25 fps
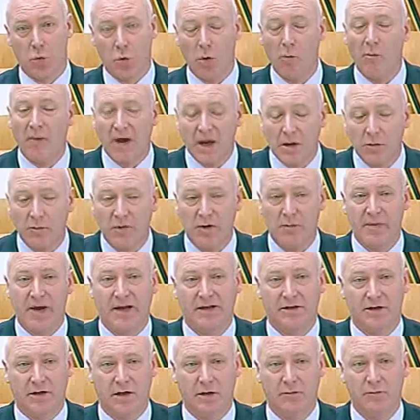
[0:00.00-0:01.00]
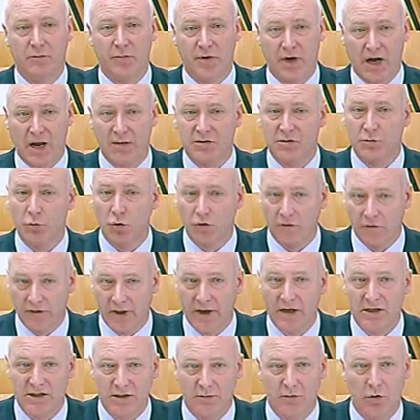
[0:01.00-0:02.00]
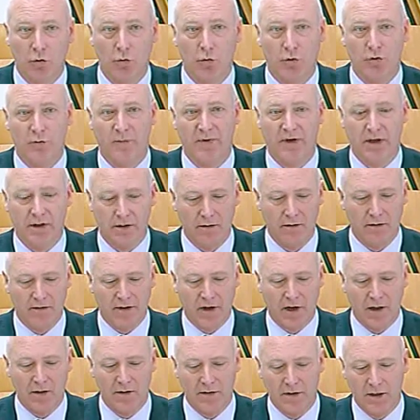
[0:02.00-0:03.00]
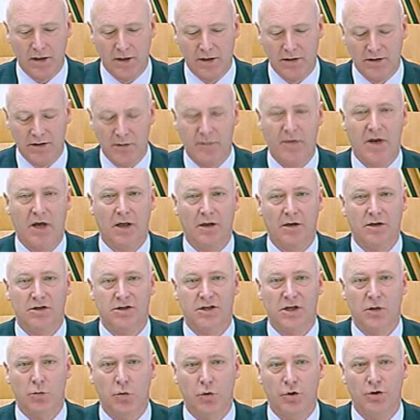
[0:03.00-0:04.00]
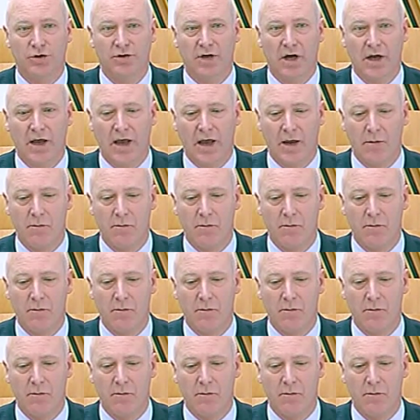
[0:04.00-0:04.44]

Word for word: What might be better and perhaps more flexible would be that the DPLRC would